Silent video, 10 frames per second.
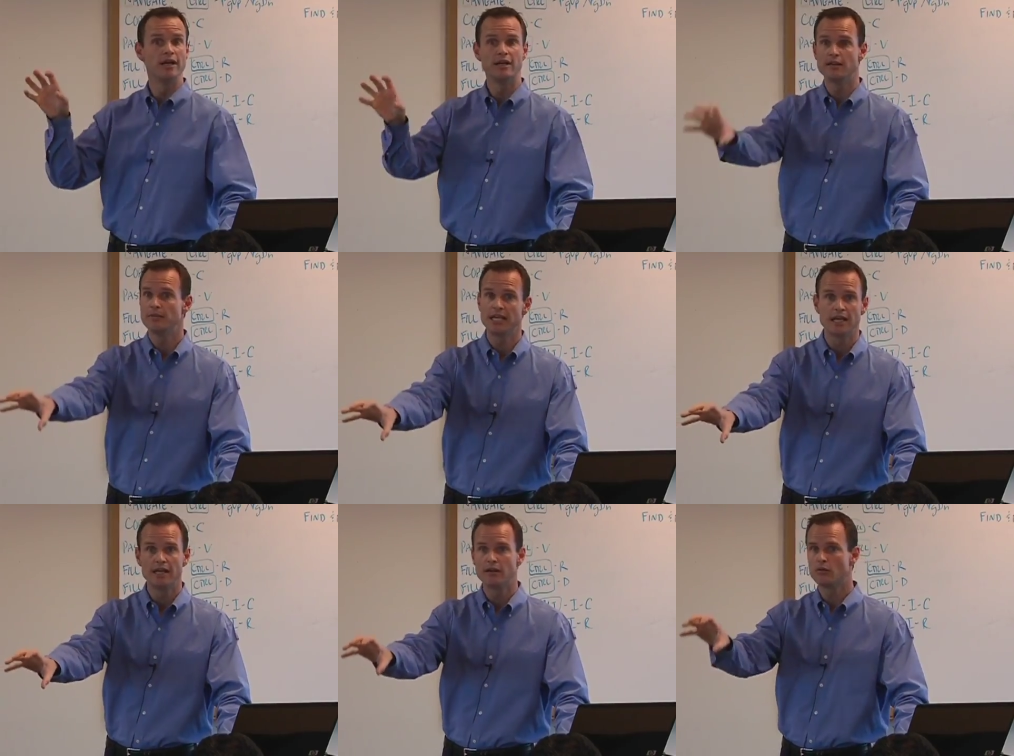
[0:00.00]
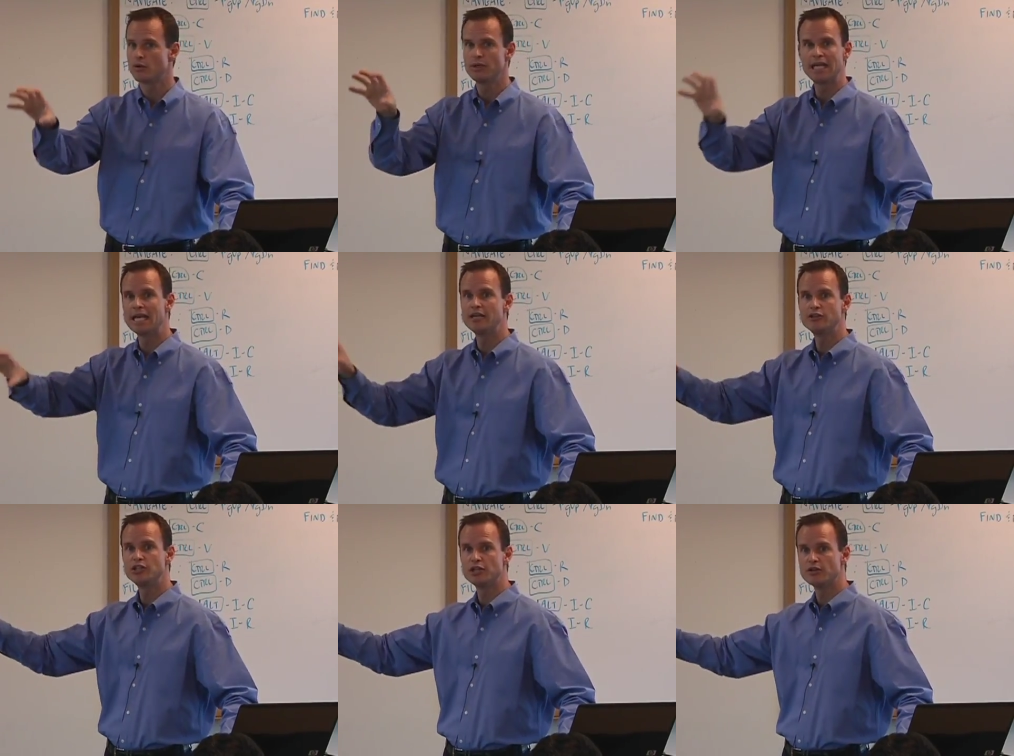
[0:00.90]
in at the beginning? What do we get
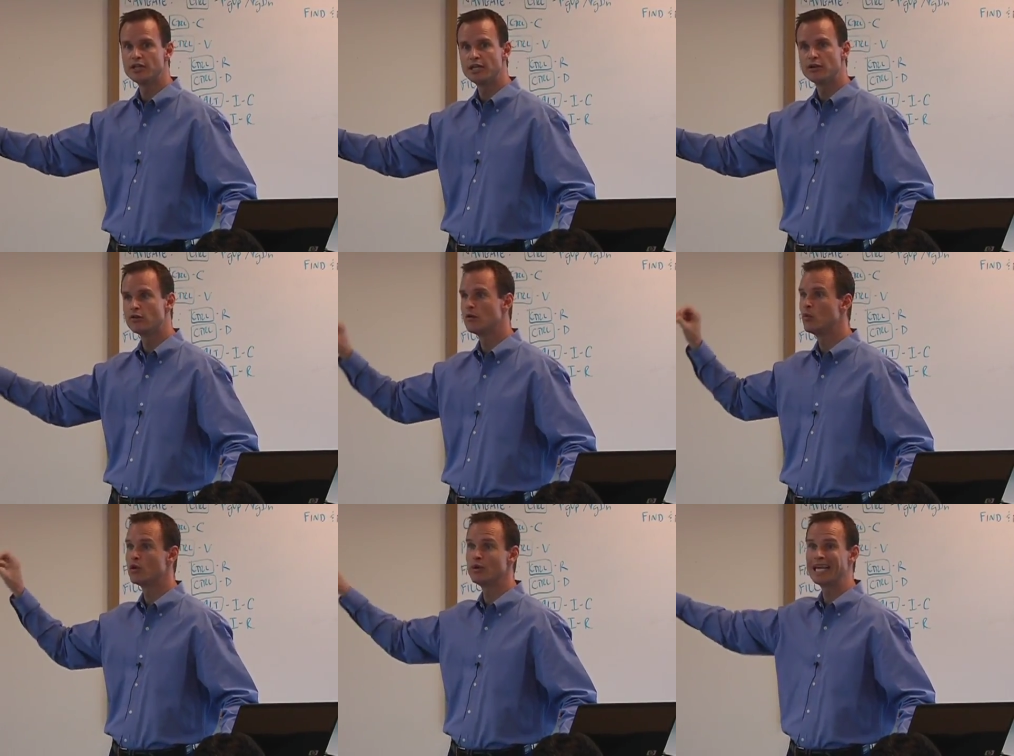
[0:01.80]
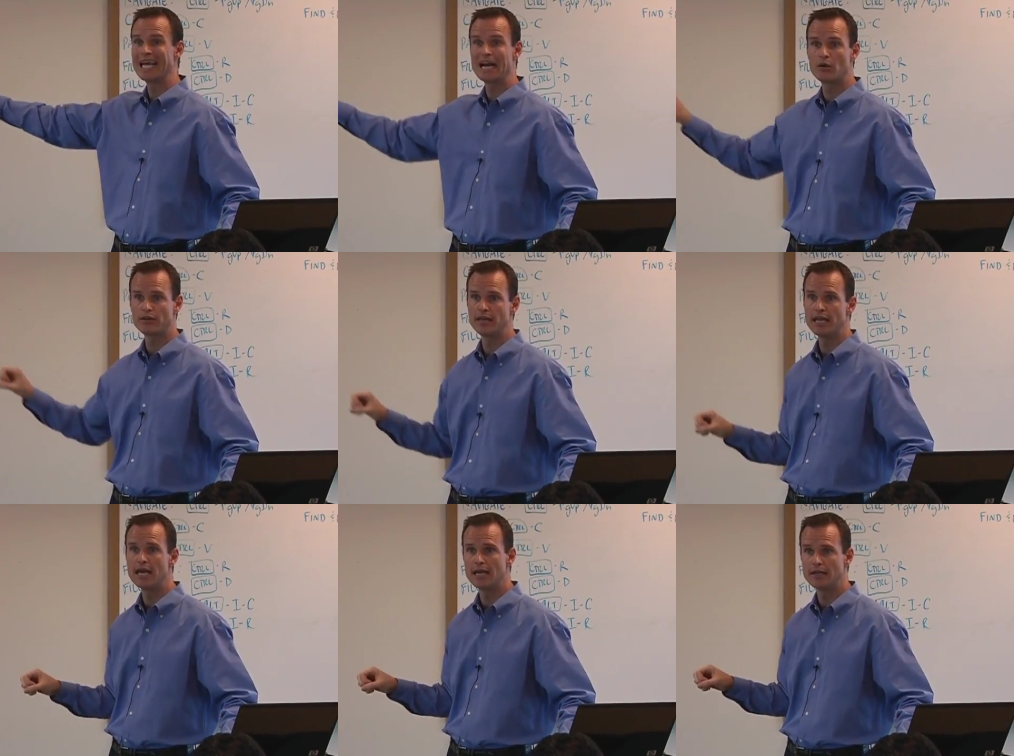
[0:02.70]
each year in the interim? What do we get out at the
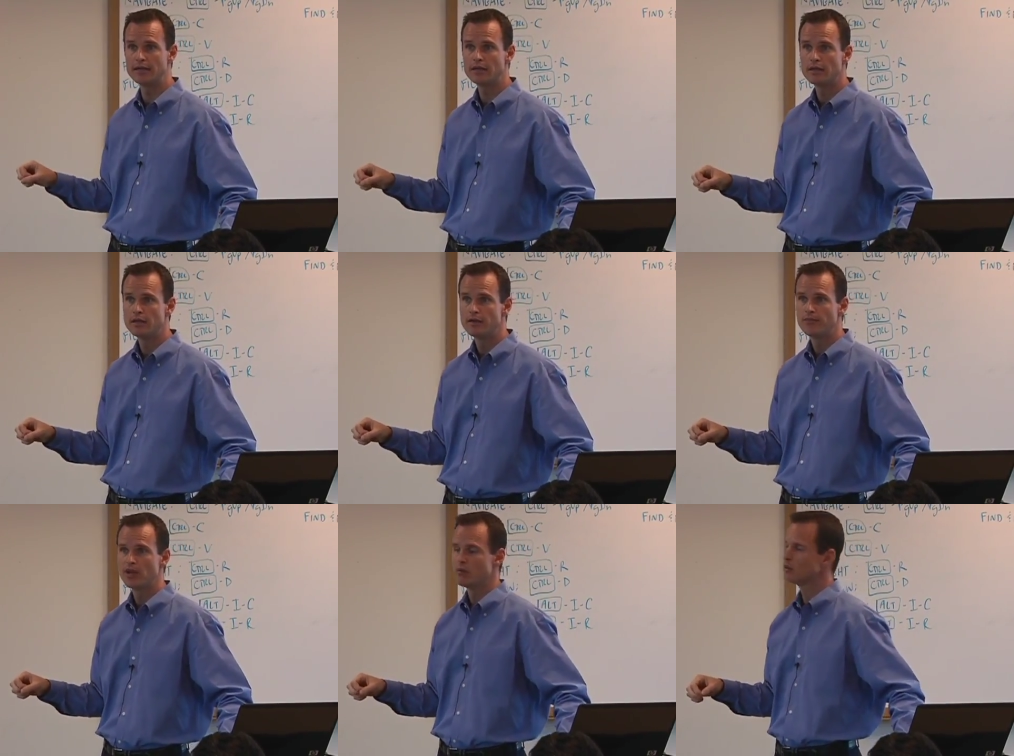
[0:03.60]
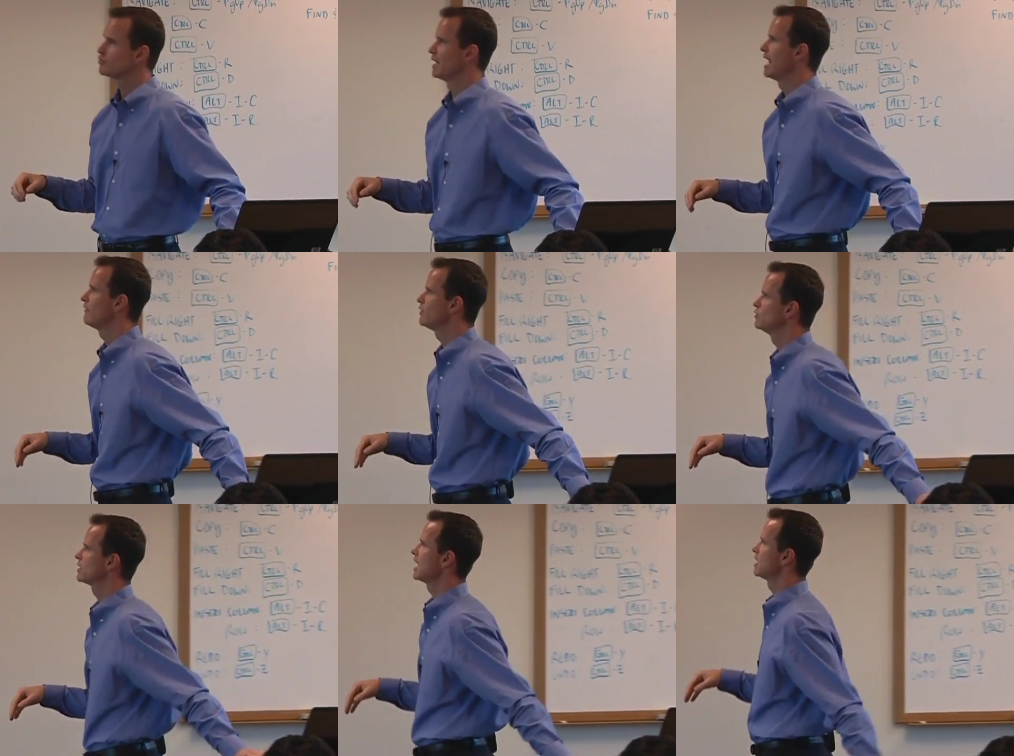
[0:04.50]
end? And once we have
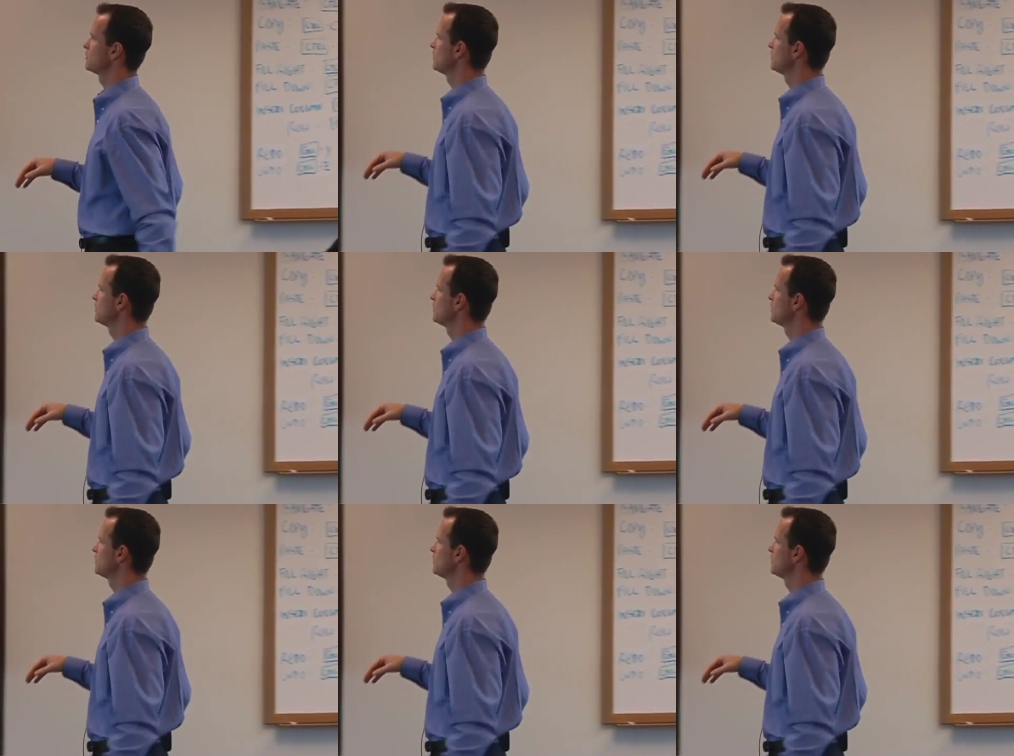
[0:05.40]
those cash